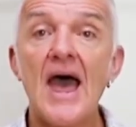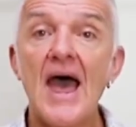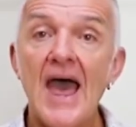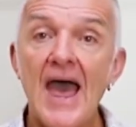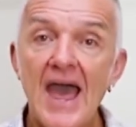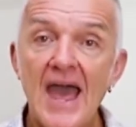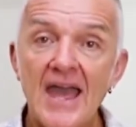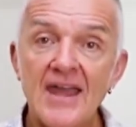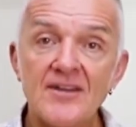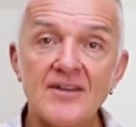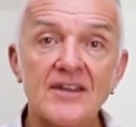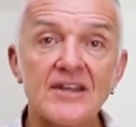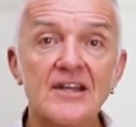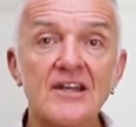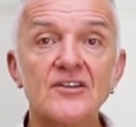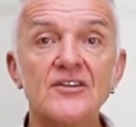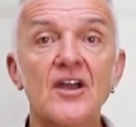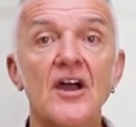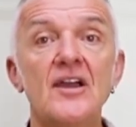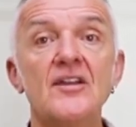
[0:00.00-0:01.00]
And
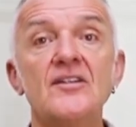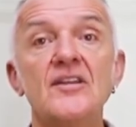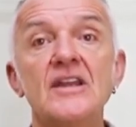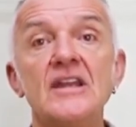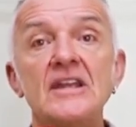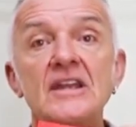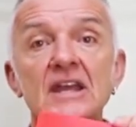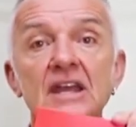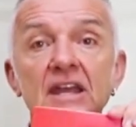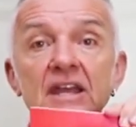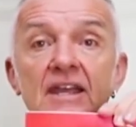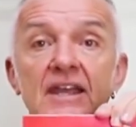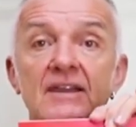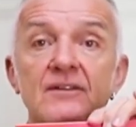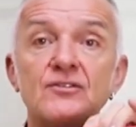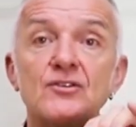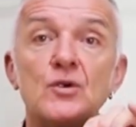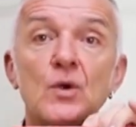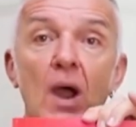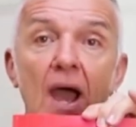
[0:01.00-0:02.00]
English ID
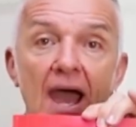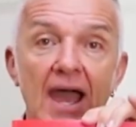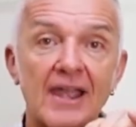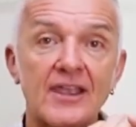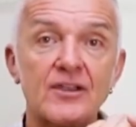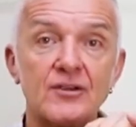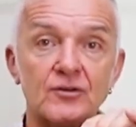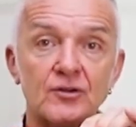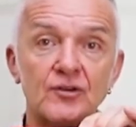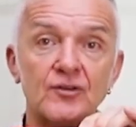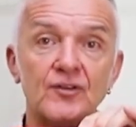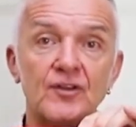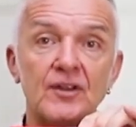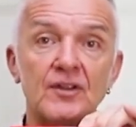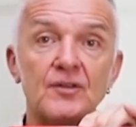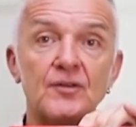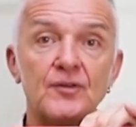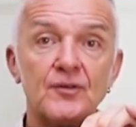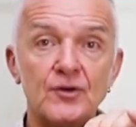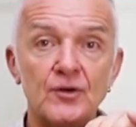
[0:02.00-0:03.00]
gives you
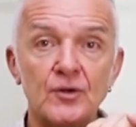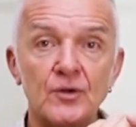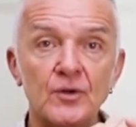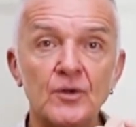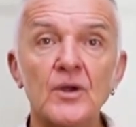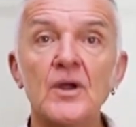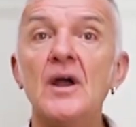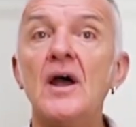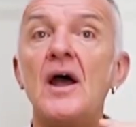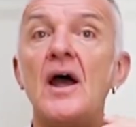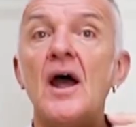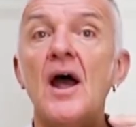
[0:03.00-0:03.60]
accuracy through